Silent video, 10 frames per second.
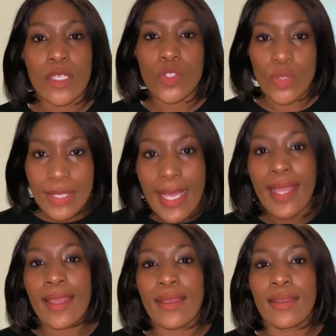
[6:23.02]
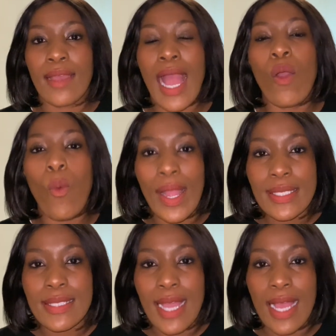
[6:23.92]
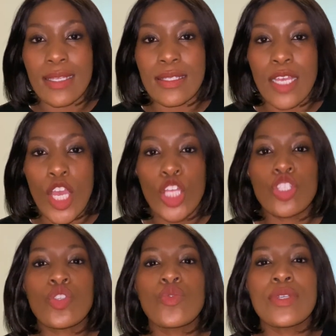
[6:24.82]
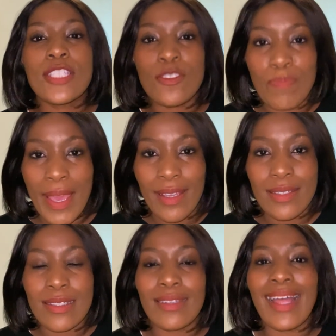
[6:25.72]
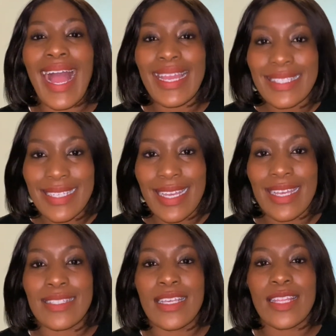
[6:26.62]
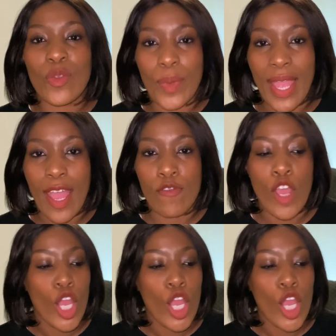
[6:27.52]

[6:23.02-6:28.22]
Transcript: today, I want us to respect the ideas that we have,